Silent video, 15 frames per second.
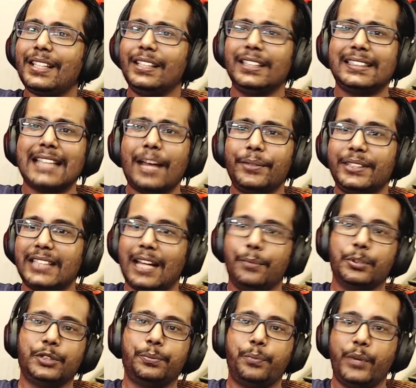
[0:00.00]
The sound design
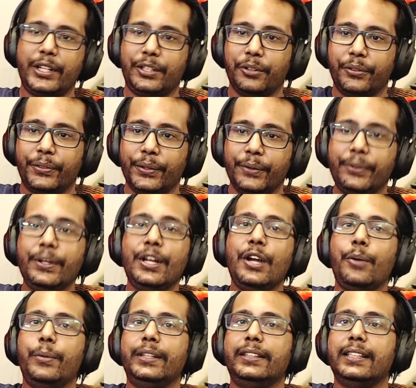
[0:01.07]
was pretty good though,
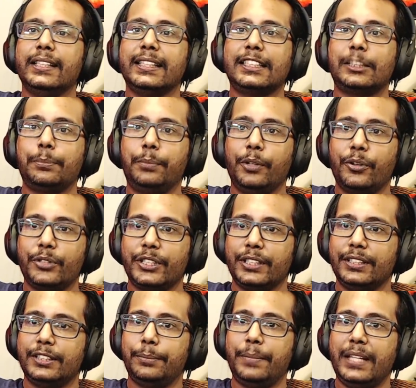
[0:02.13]
with the
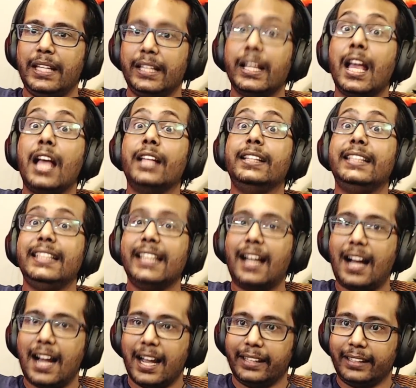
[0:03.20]
explosions being the
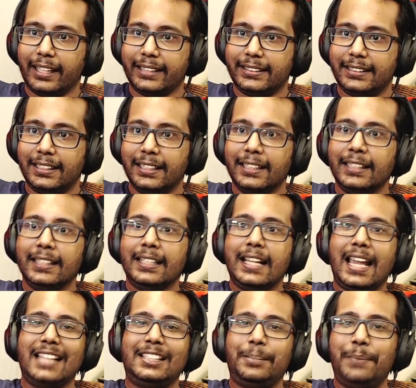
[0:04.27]
highlight.
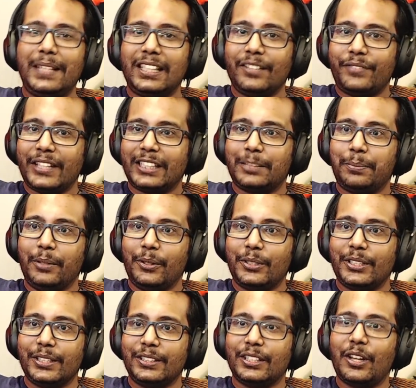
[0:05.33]
And speaking of
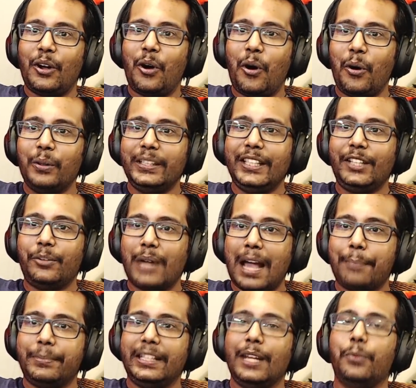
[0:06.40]
explosions, holy
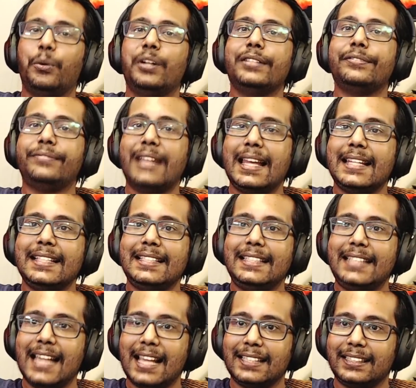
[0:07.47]
crap, they were
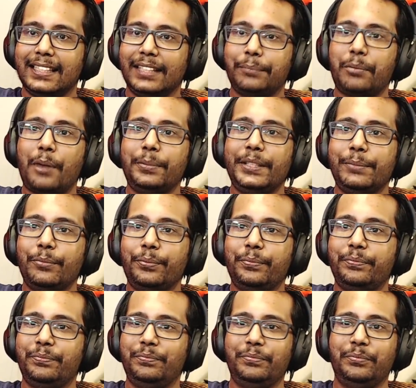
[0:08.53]
fantastic. Probably
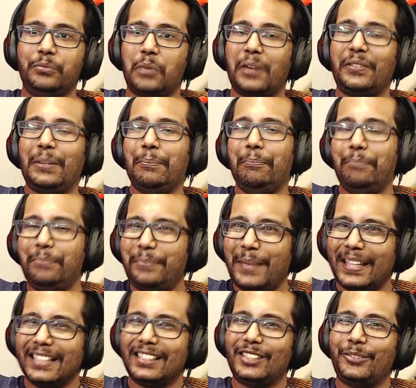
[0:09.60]
one of the
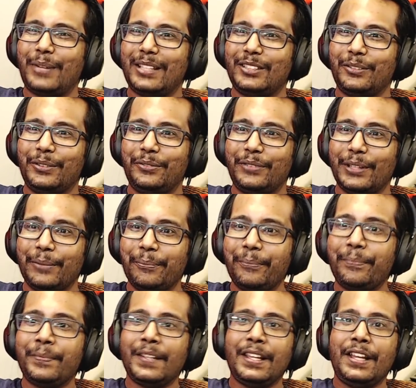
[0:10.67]
biggest strengths of the film.